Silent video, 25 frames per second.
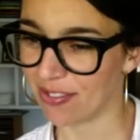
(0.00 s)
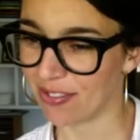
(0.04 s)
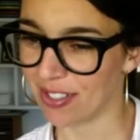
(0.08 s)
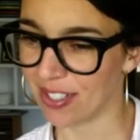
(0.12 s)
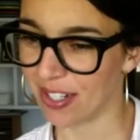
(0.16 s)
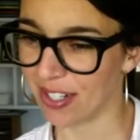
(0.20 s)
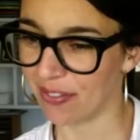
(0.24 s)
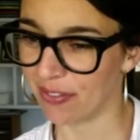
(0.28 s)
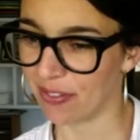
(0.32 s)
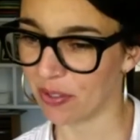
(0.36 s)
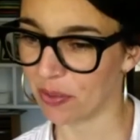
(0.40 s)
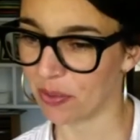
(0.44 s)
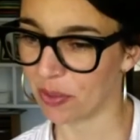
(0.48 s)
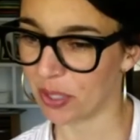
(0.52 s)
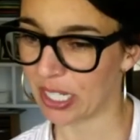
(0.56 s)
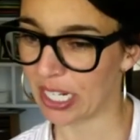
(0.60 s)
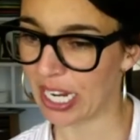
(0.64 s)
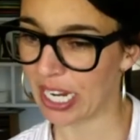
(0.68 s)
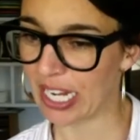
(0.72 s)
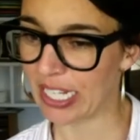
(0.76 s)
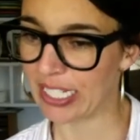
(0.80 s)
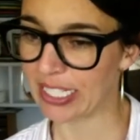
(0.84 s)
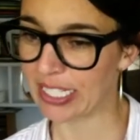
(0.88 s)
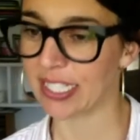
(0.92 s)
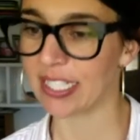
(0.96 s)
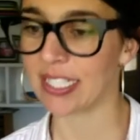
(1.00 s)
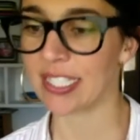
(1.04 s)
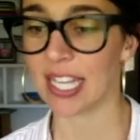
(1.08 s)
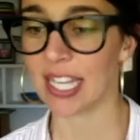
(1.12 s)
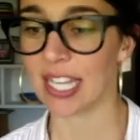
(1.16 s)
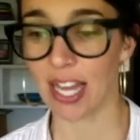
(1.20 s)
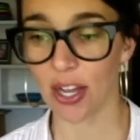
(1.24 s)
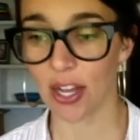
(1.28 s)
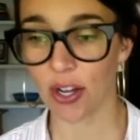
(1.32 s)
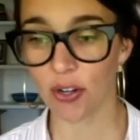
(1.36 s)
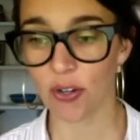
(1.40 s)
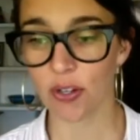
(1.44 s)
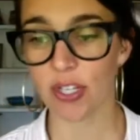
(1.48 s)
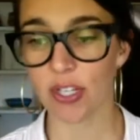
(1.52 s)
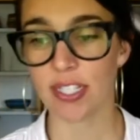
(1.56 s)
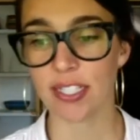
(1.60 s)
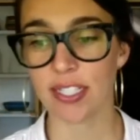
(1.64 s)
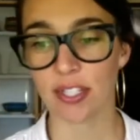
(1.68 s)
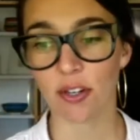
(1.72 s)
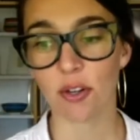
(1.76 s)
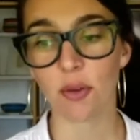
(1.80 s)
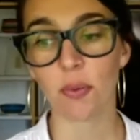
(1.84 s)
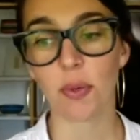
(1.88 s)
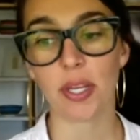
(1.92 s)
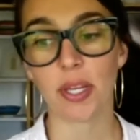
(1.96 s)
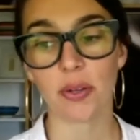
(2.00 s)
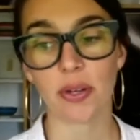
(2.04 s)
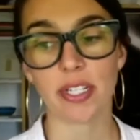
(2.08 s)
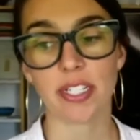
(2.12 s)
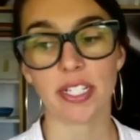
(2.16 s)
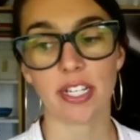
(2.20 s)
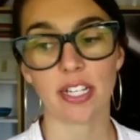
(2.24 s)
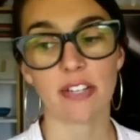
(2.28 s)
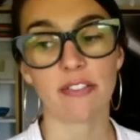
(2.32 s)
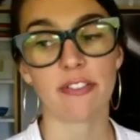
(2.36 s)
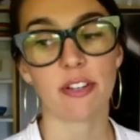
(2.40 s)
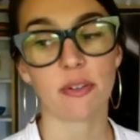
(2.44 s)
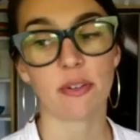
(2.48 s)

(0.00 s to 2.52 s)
definitely want to ask is how is there a way to identify